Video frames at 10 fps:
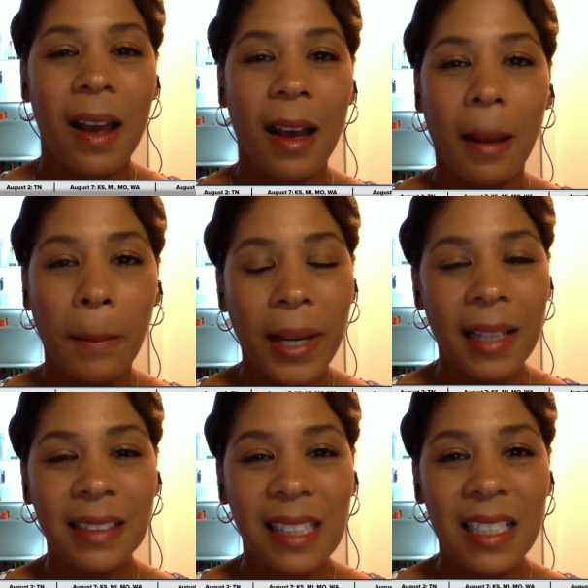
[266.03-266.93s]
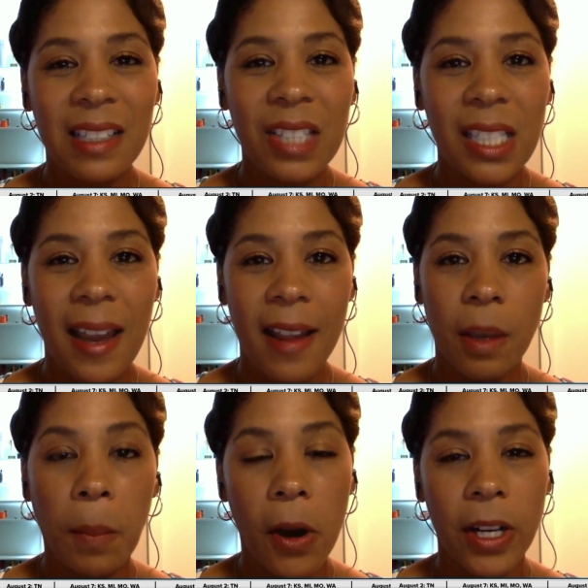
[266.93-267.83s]
Uh, but at the end of the day,
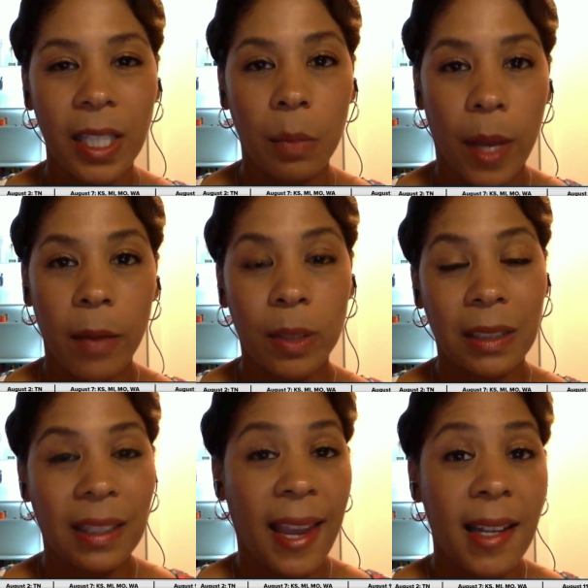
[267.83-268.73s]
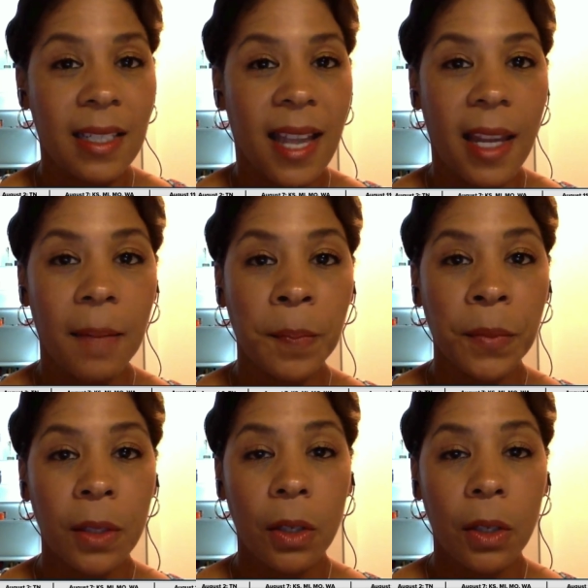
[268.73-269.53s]
the party went with a candidate